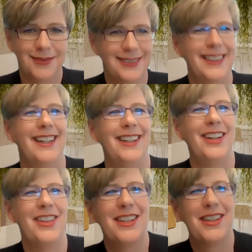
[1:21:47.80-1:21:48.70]
No,
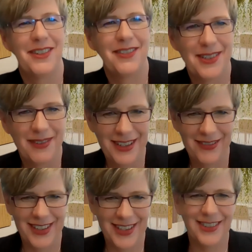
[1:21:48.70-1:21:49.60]
I think everyone's pretty
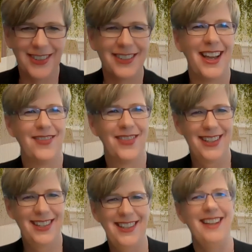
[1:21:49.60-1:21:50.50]
much talked about
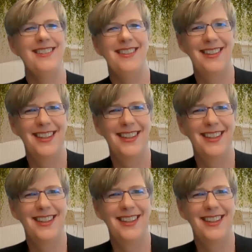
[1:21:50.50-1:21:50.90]
the sounds of